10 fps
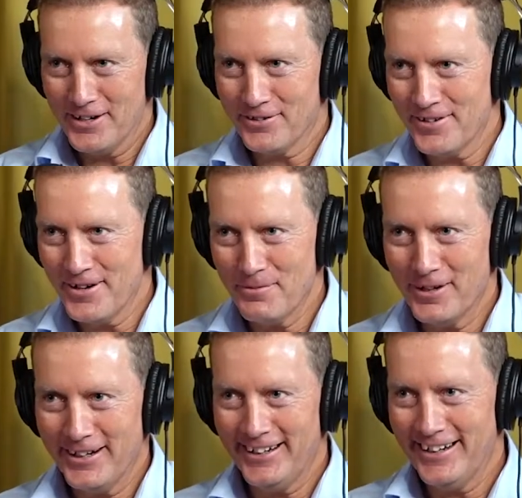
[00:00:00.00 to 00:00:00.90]
for
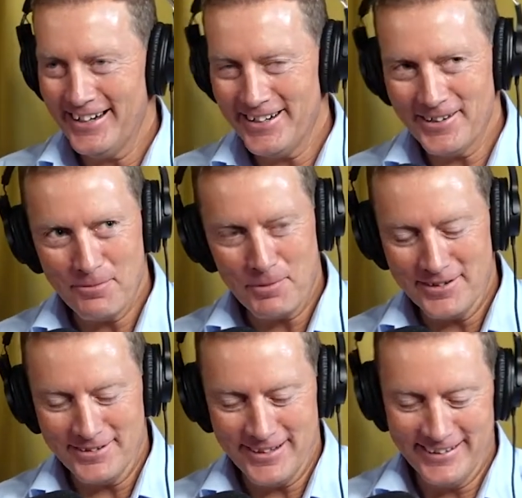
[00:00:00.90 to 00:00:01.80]
anybody, any of the
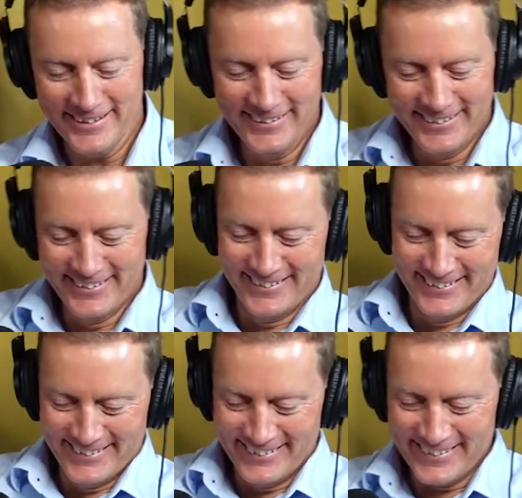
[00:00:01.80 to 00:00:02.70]
punters out
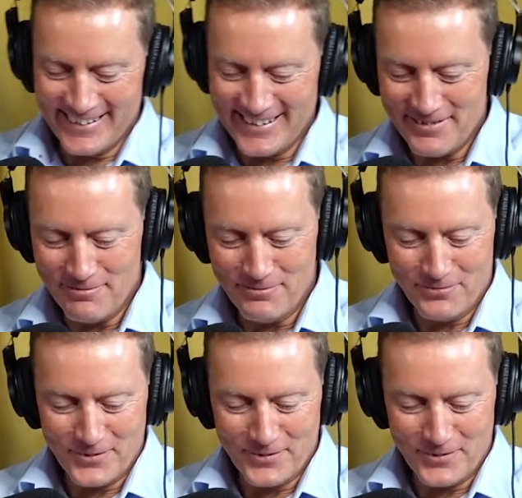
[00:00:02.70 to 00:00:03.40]
there.